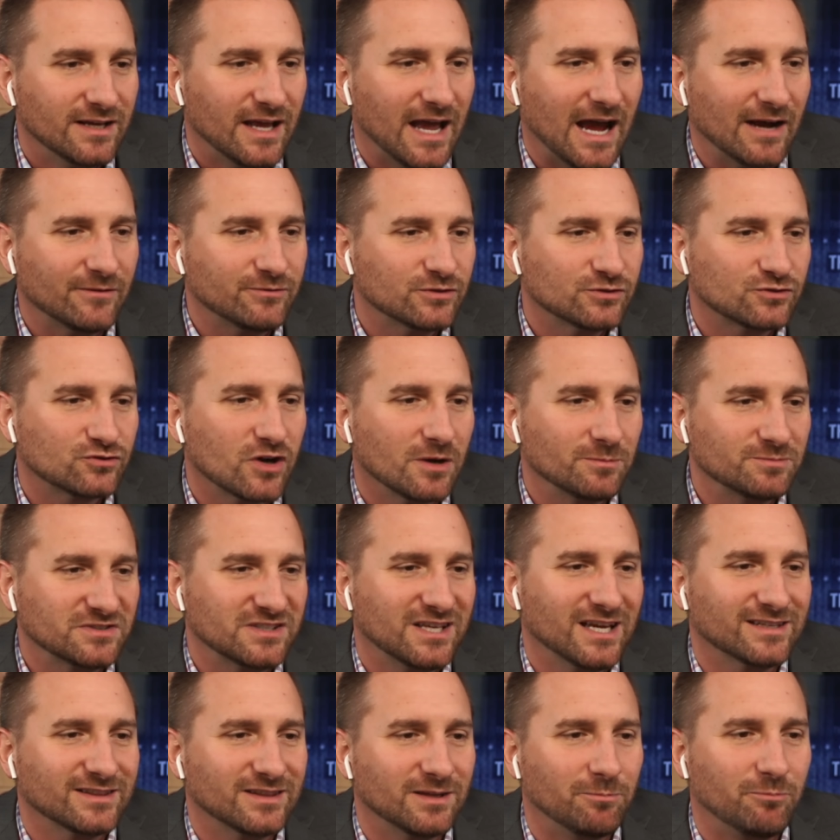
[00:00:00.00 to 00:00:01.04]
after Trump's
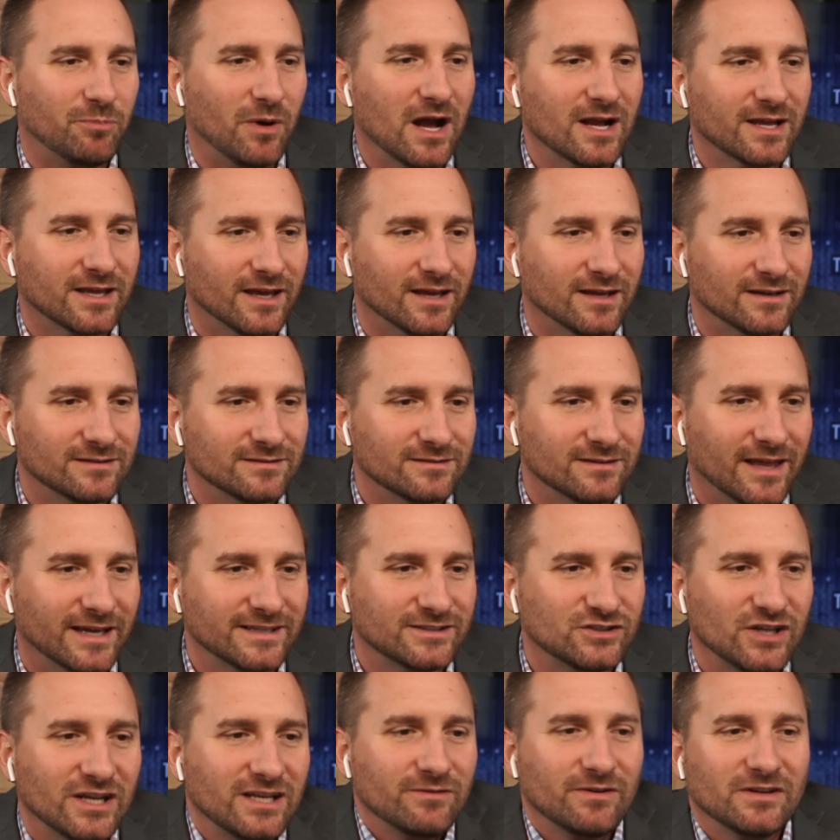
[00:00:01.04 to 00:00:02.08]
kicked the bucket,
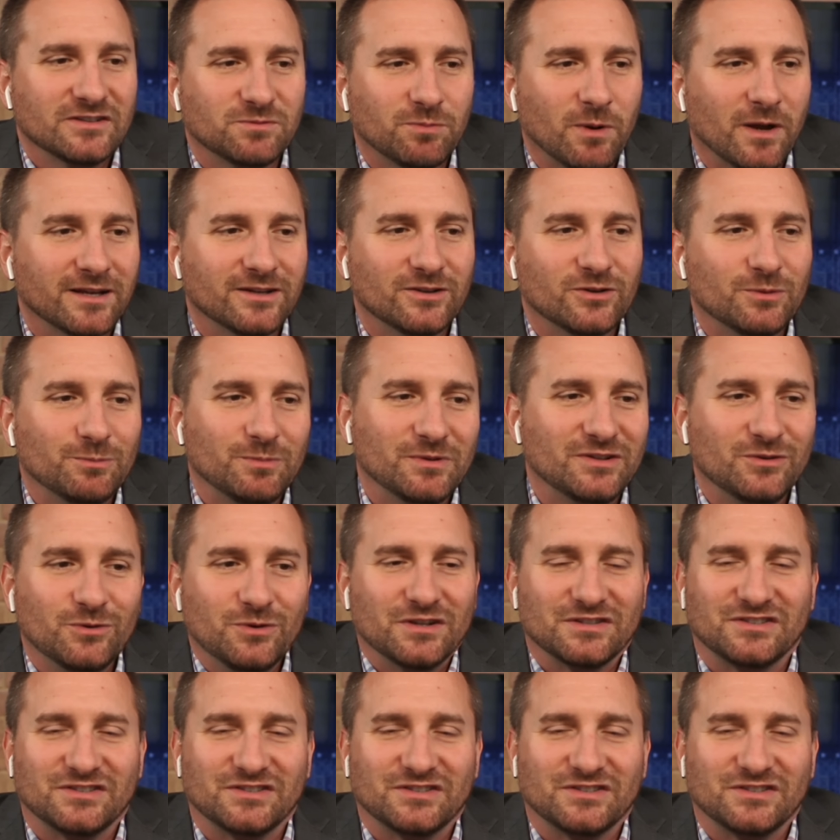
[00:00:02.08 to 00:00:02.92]
like JD Vance probably be doing